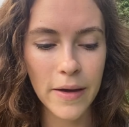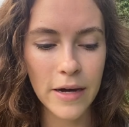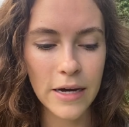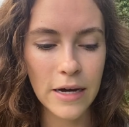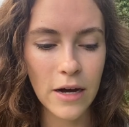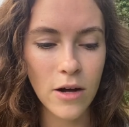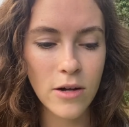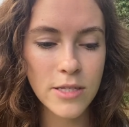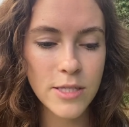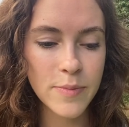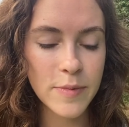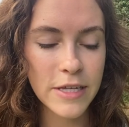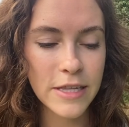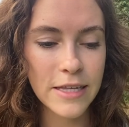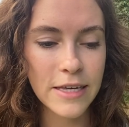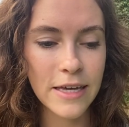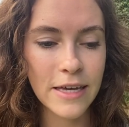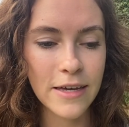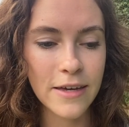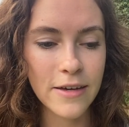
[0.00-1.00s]

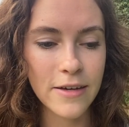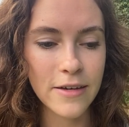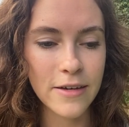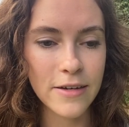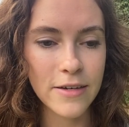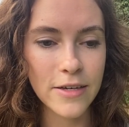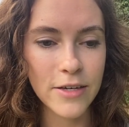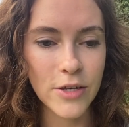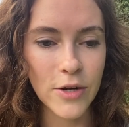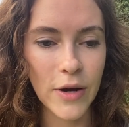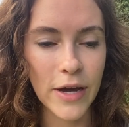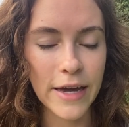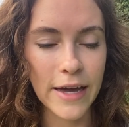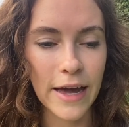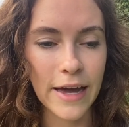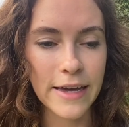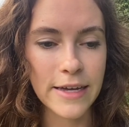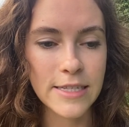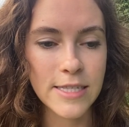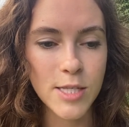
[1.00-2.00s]
ultimately, you know,
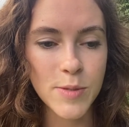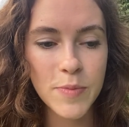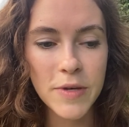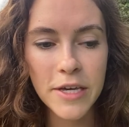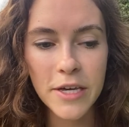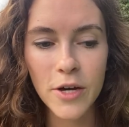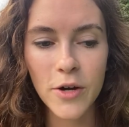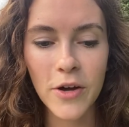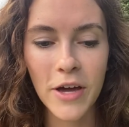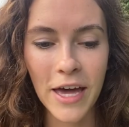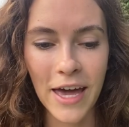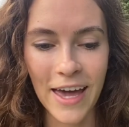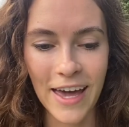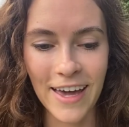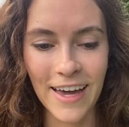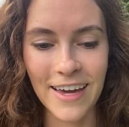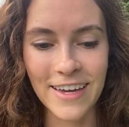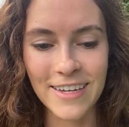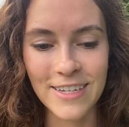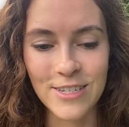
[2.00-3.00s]
I can speak
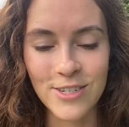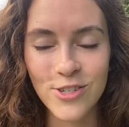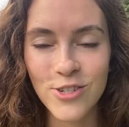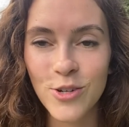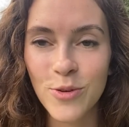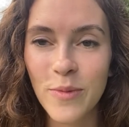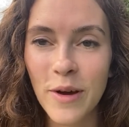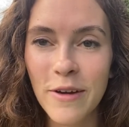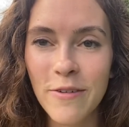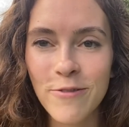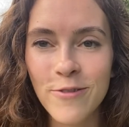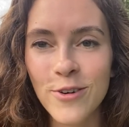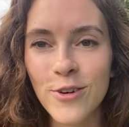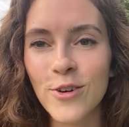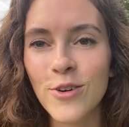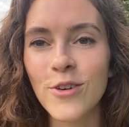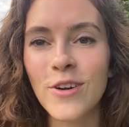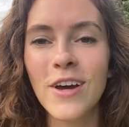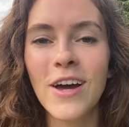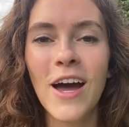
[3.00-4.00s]
okay, I can chew my
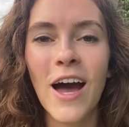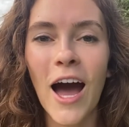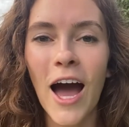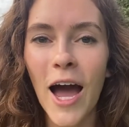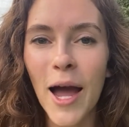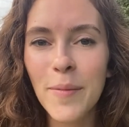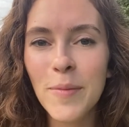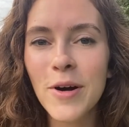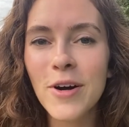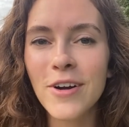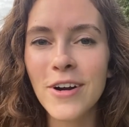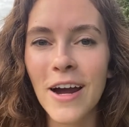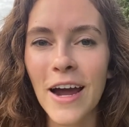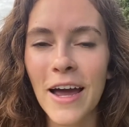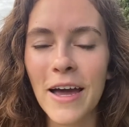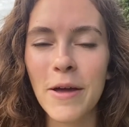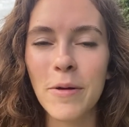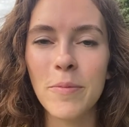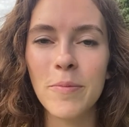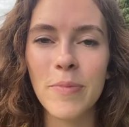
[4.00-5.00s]
food, I'm all
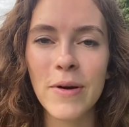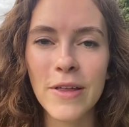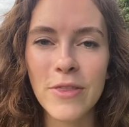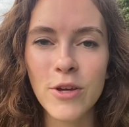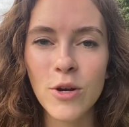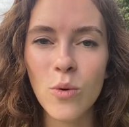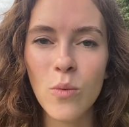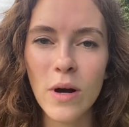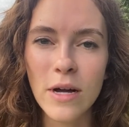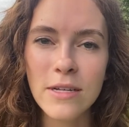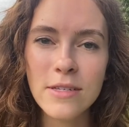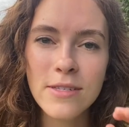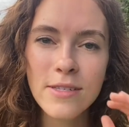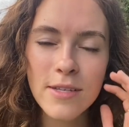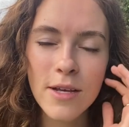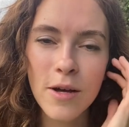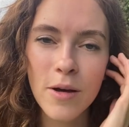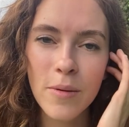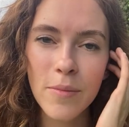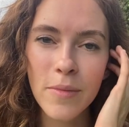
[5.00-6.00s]
right. But there was
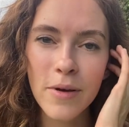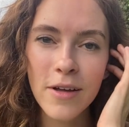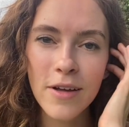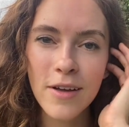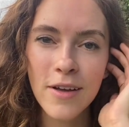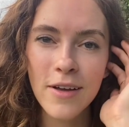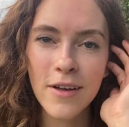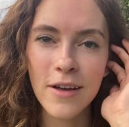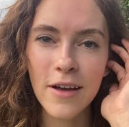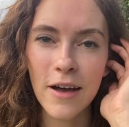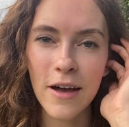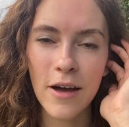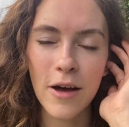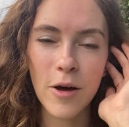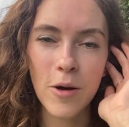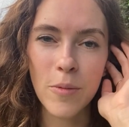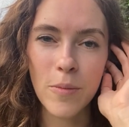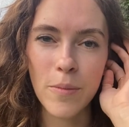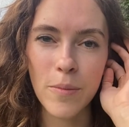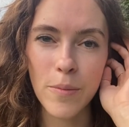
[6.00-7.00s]
some
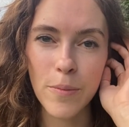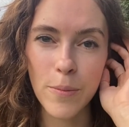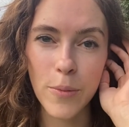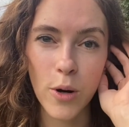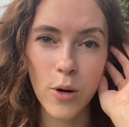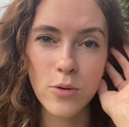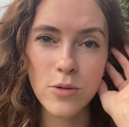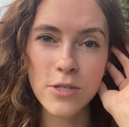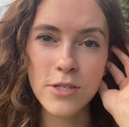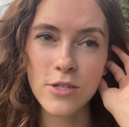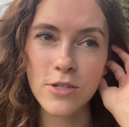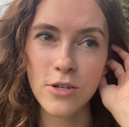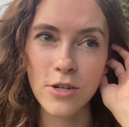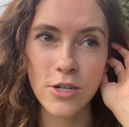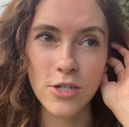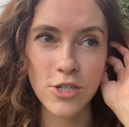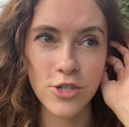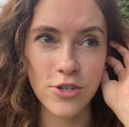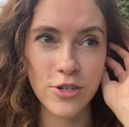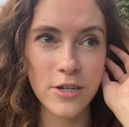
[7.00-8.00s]

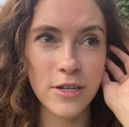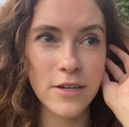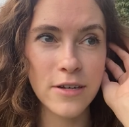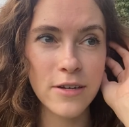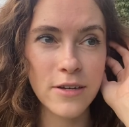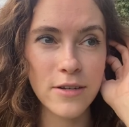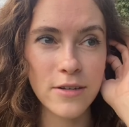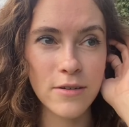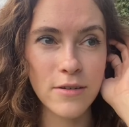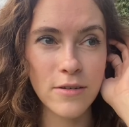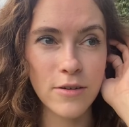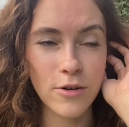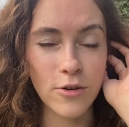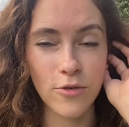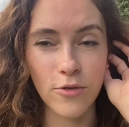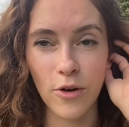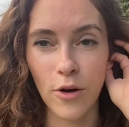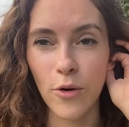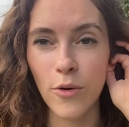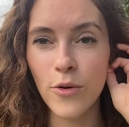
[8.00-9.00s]
post-surgery
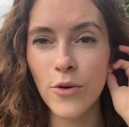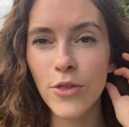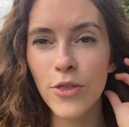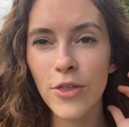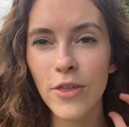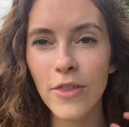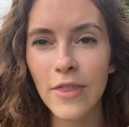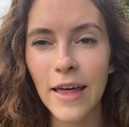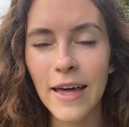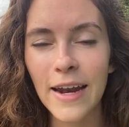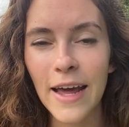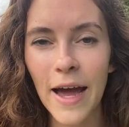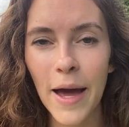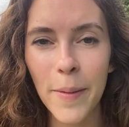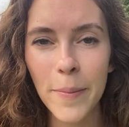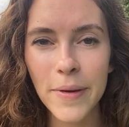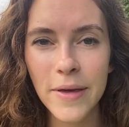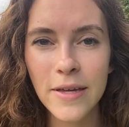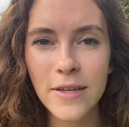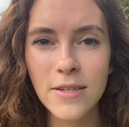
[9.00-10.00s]
growth that
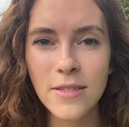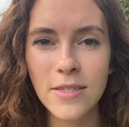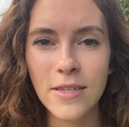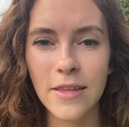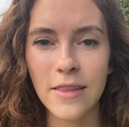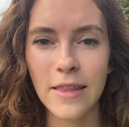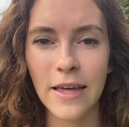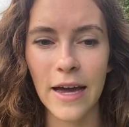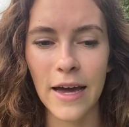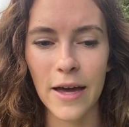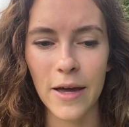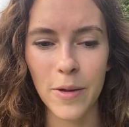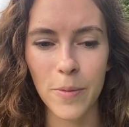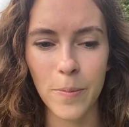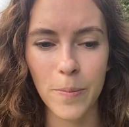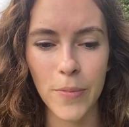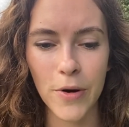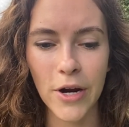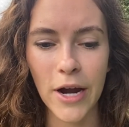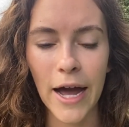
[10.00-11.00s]
happened that
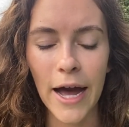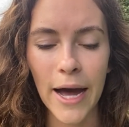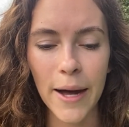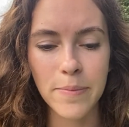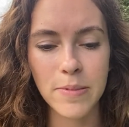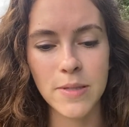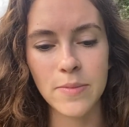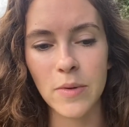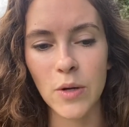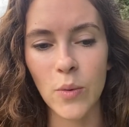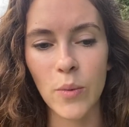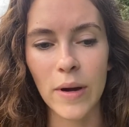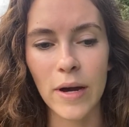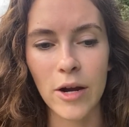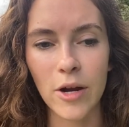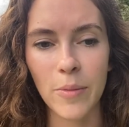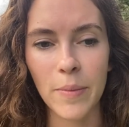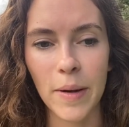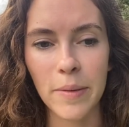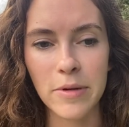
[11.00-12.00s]
perhaps me
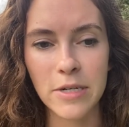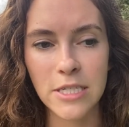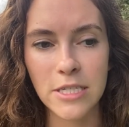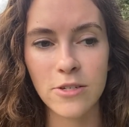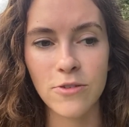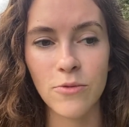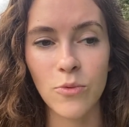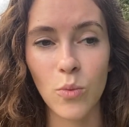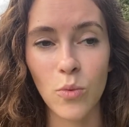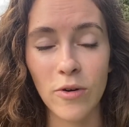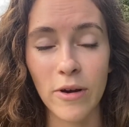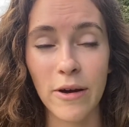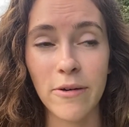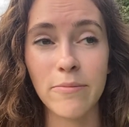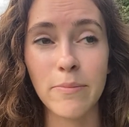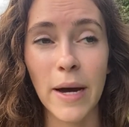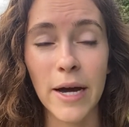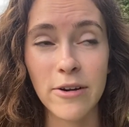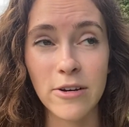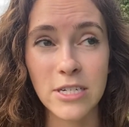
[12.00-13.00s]
wearing
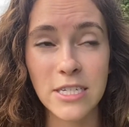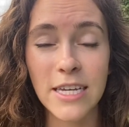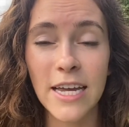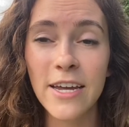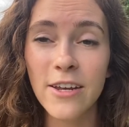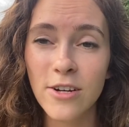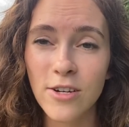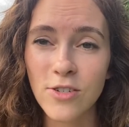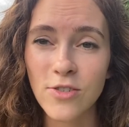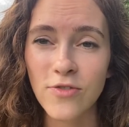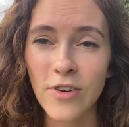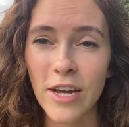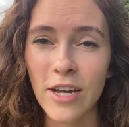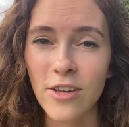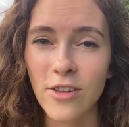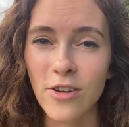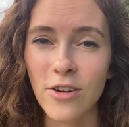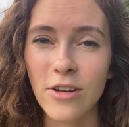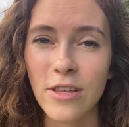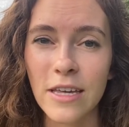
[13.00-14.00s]
my retainers
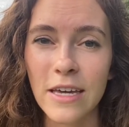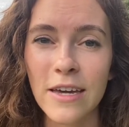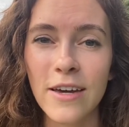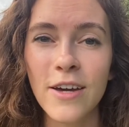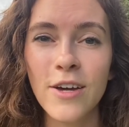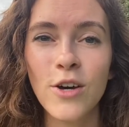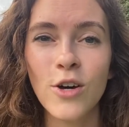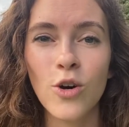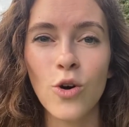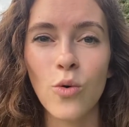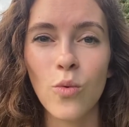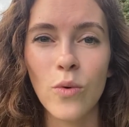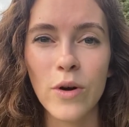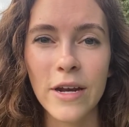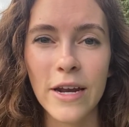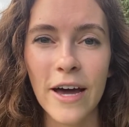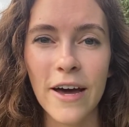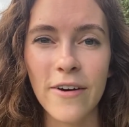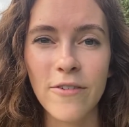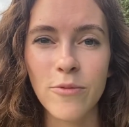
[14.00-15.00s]
regularly would
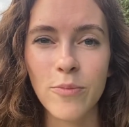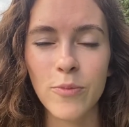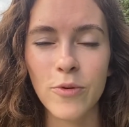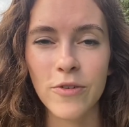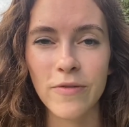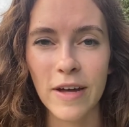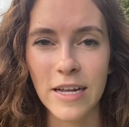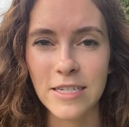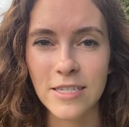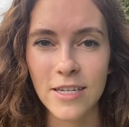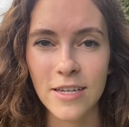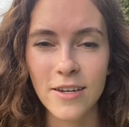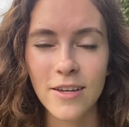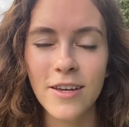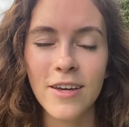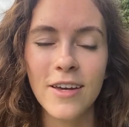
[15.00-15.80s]
have prevented.